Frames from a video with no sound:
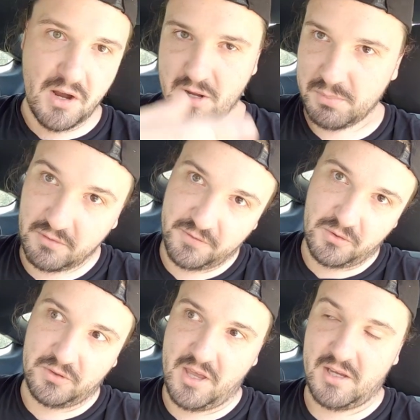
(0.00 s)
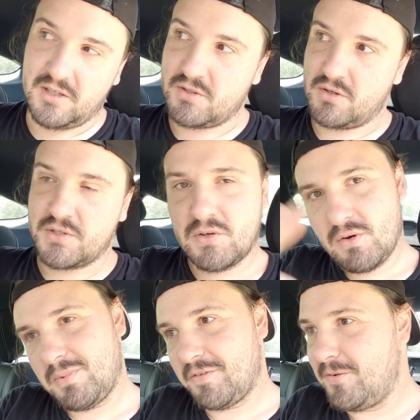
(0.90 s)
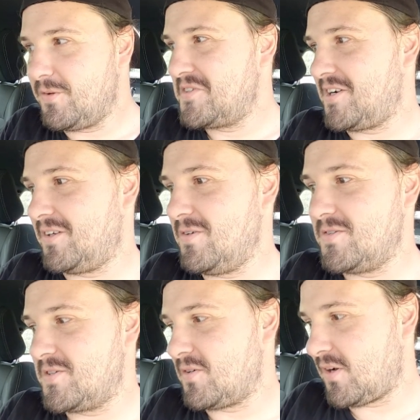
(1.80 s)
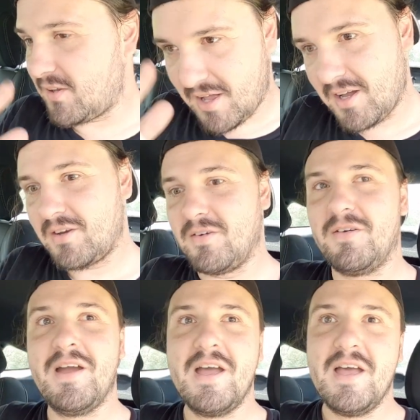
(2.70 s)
gunk up the fuel tank, it's gonna screw up your fuel injectors, it's gonna clog your